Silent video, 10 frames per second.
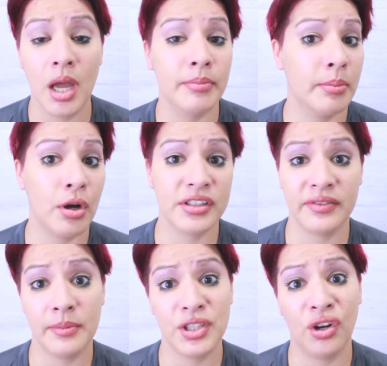but most of
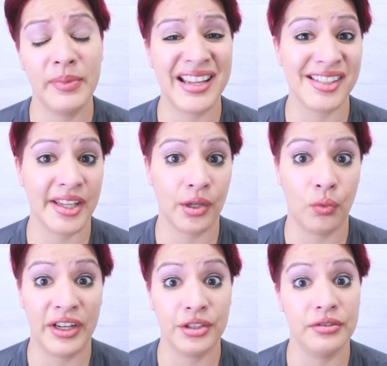them don't because they don't
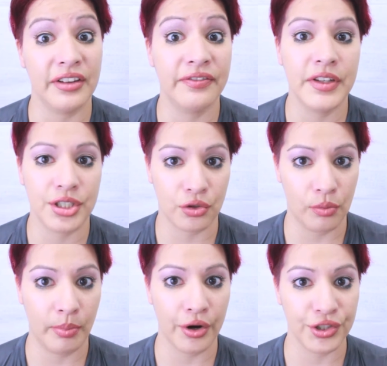want to do the physical
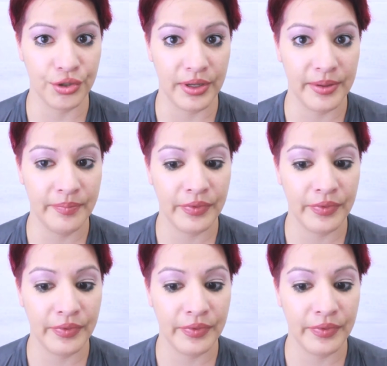part to it.